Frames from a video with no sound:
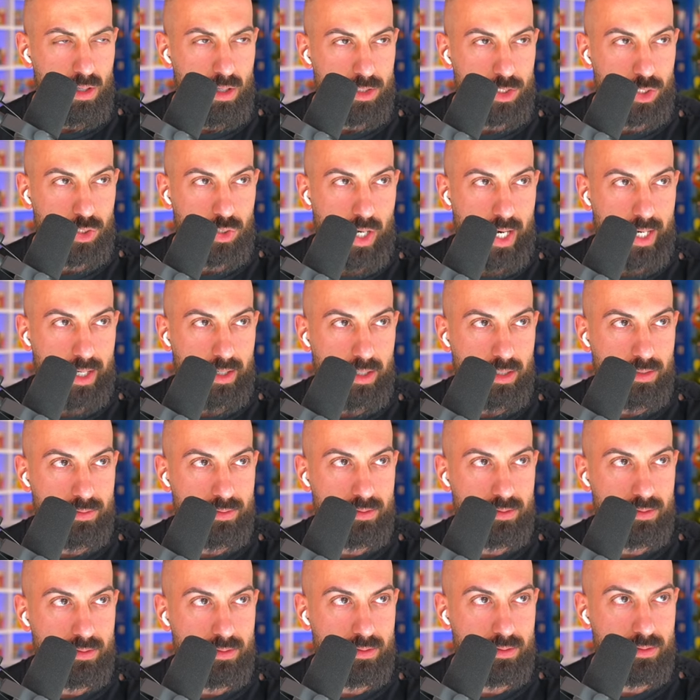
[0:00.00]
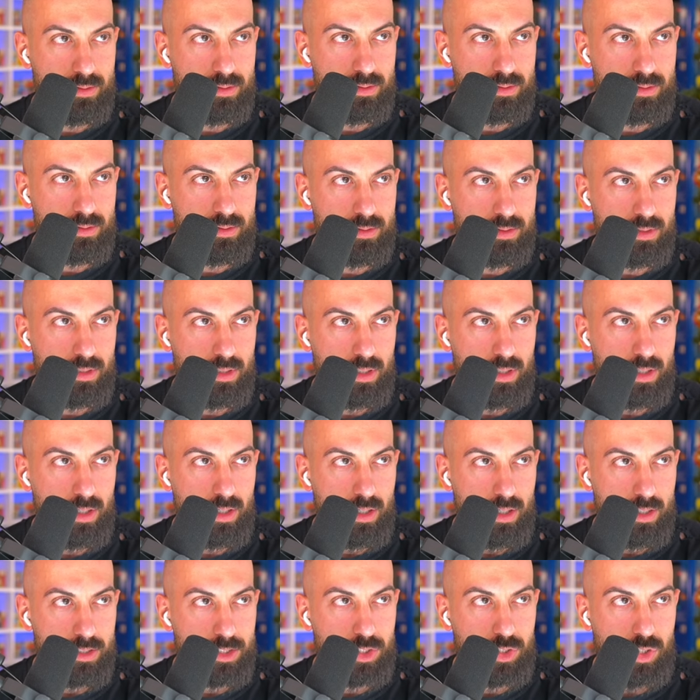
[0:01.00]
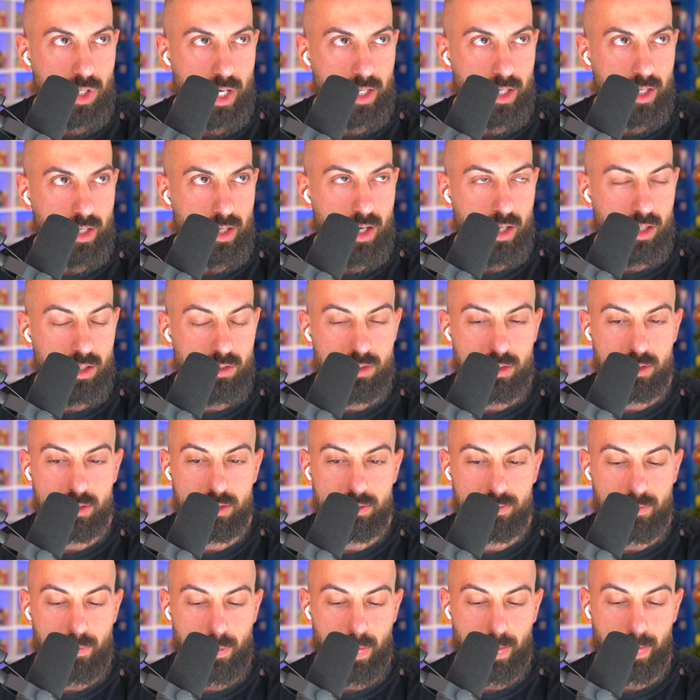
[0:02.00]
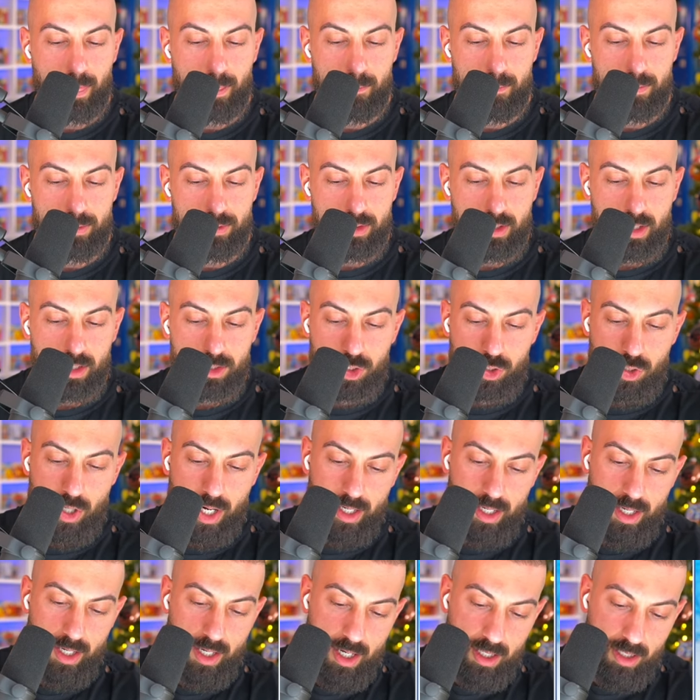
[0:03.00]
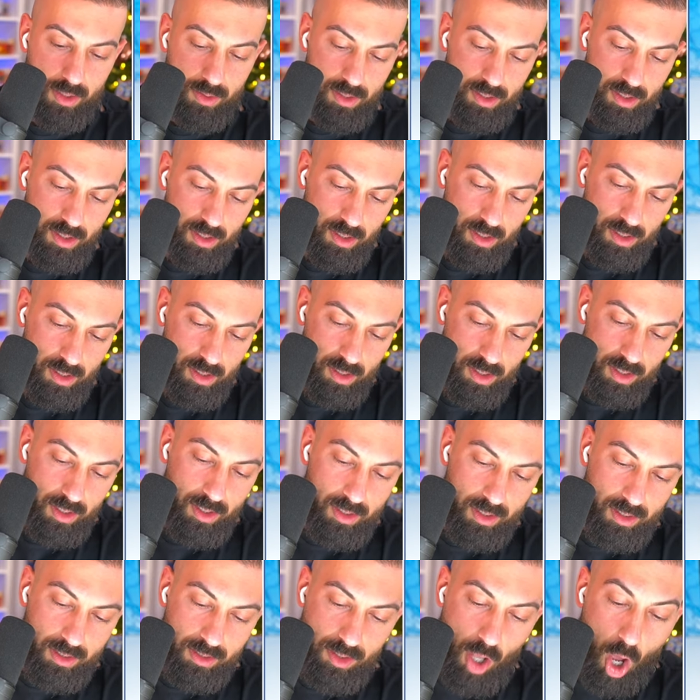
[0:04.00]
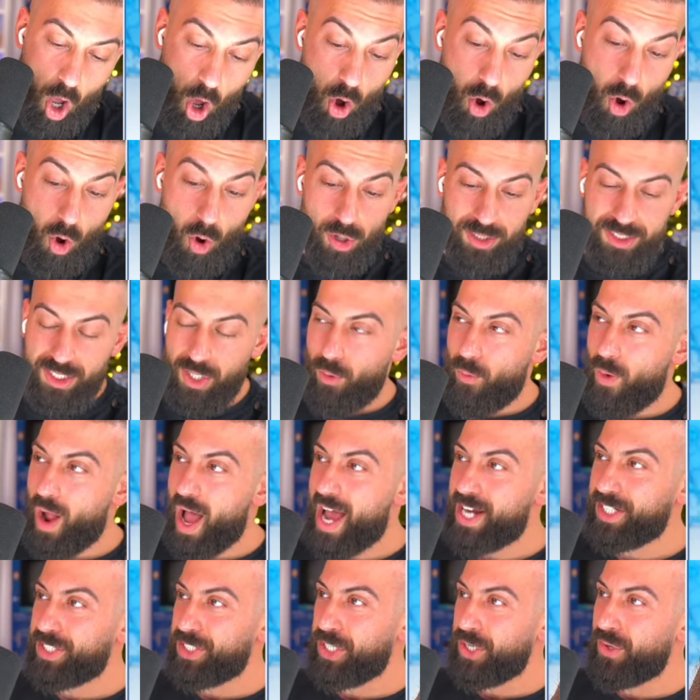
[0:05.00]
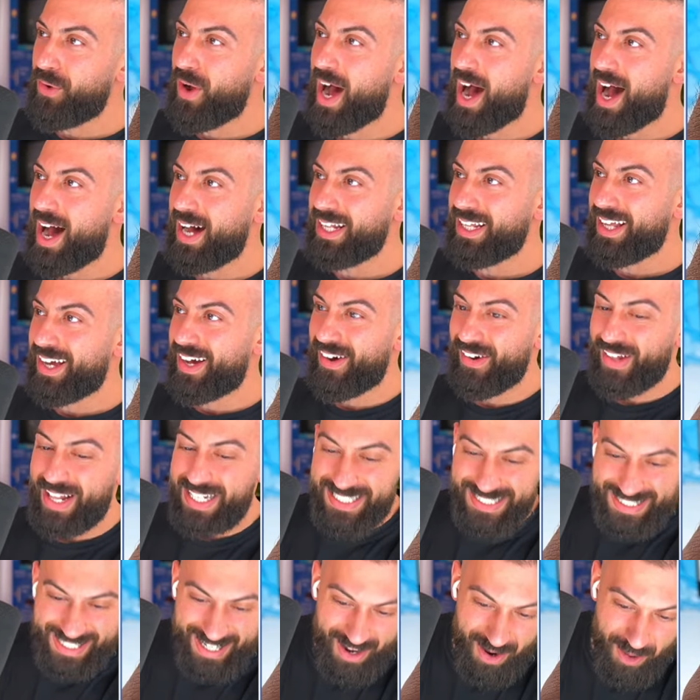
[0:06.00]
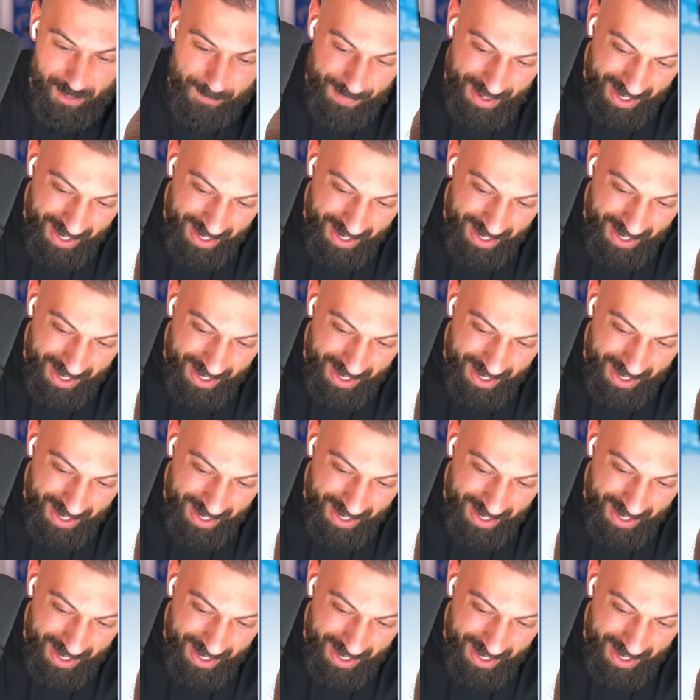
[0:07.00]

It's a Dragonite. It's a Dragonite holo. It's a Dragonite holo. Oh, it's a Raichu holo! Let's go,